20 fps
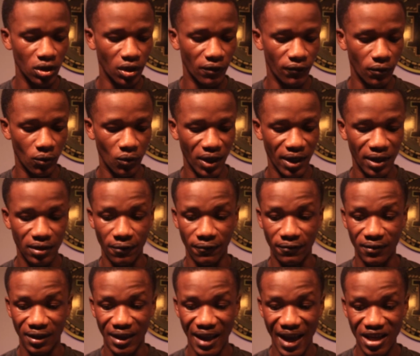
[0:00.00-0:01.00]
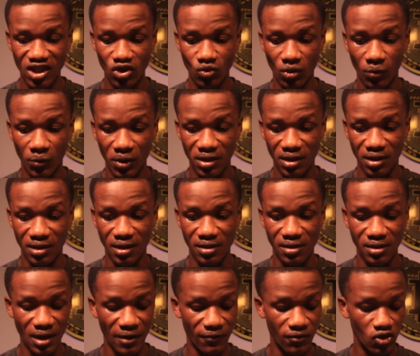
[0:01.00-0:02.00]
if you look at the last one, which is the
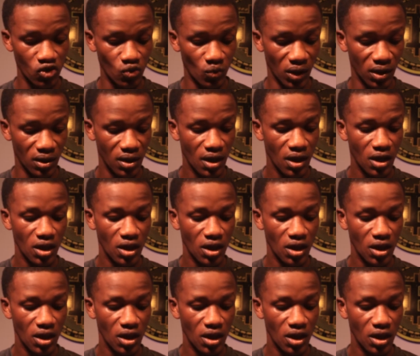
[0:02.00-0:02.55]
seventh one,